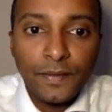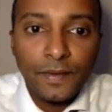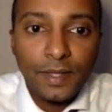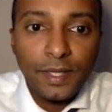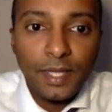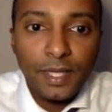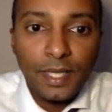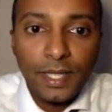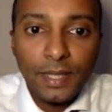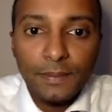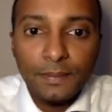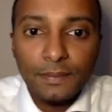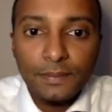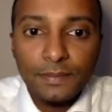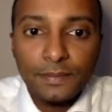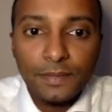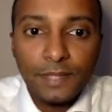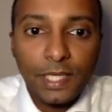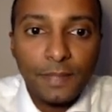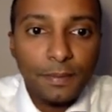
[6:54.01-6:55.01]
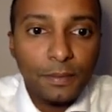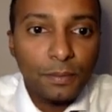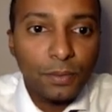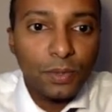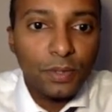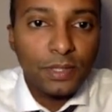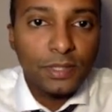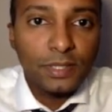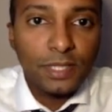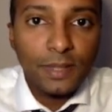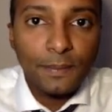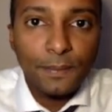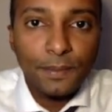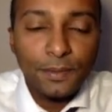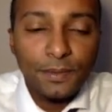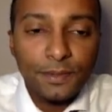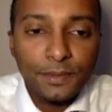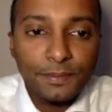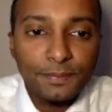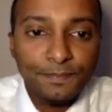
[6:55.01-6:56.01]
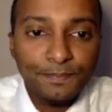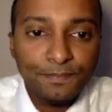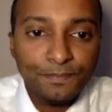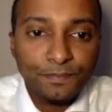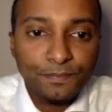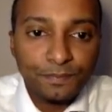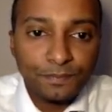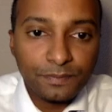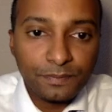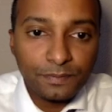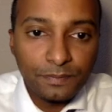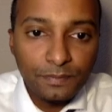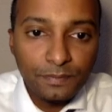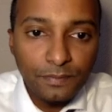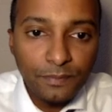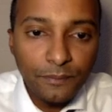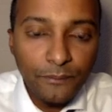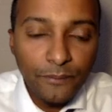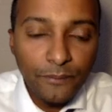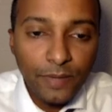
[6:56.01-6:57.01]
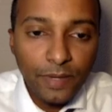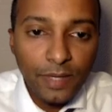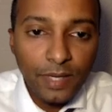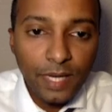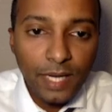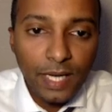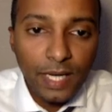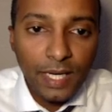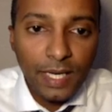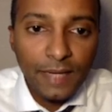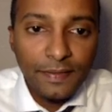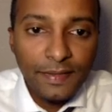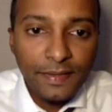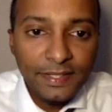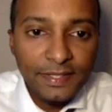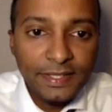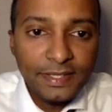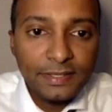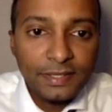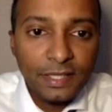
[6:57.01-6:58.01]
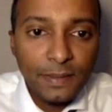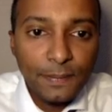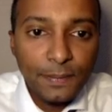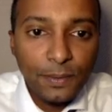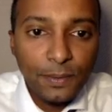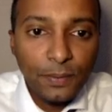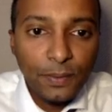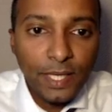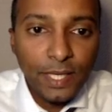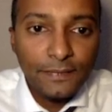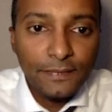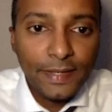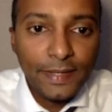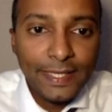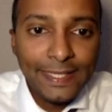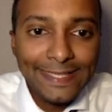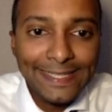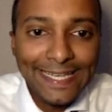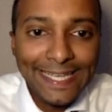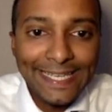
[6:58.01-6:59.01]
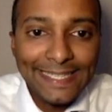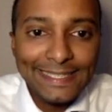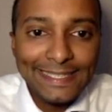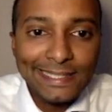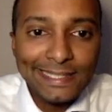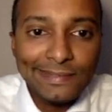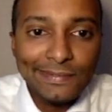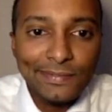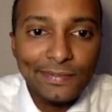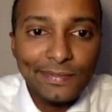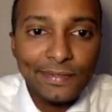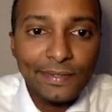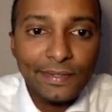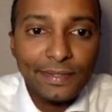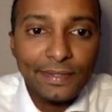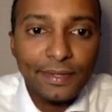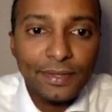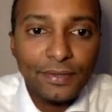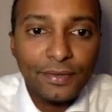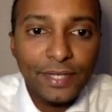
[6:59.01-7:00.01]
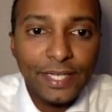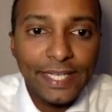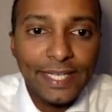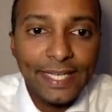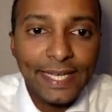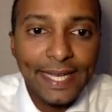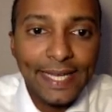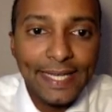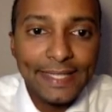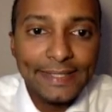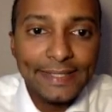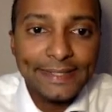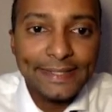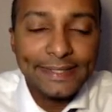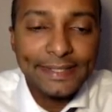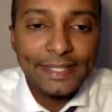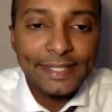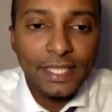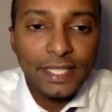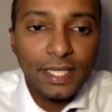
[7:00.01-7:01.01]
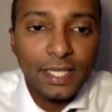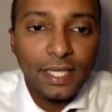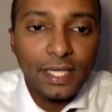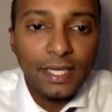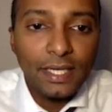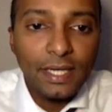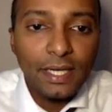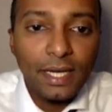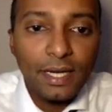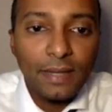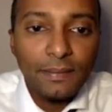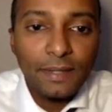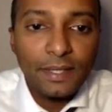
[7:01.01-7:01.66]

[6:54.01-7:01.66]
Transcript: A um, couple more examples. Uh, this example, we have a negative 3x. I'm